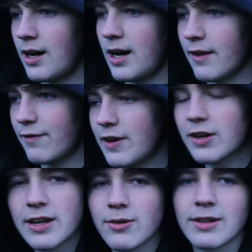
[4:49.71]
I
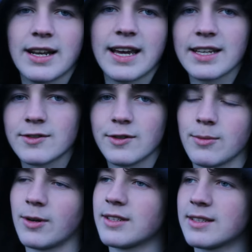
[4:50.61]
figured out in the last few
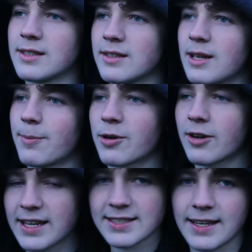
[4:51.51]
months that
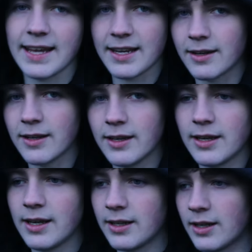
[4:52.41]
procrastinating
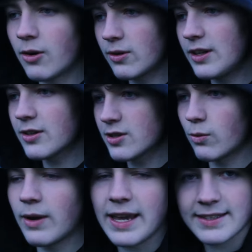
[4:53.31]
not only
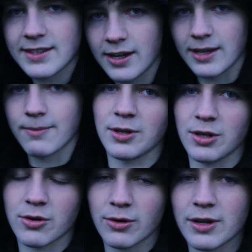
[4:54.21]
doesn't waste time, but
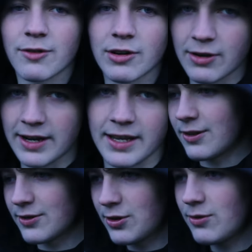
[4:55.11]
you're going to regret it. And
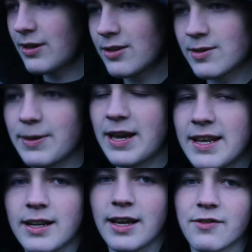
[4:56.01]
there's two types of pain
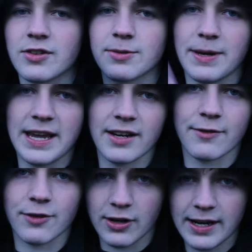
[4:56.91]
in life. There's pain
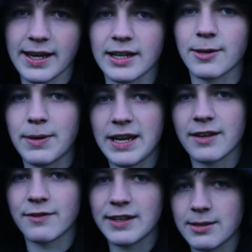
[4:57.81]
of regret and the pain
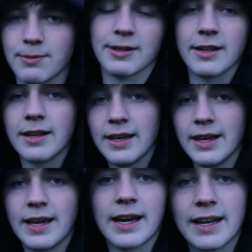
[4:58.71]
of discipline.
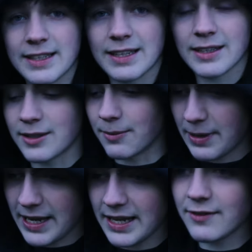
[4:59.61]
And I think the
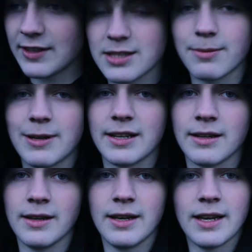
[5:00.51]
pain of discipline
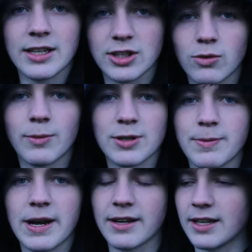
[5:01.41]
is so much
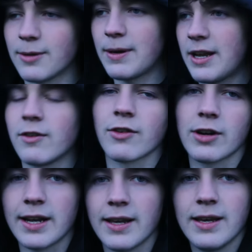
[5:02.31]
better than the pain of
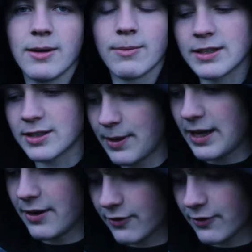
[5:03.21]
regret, because the pain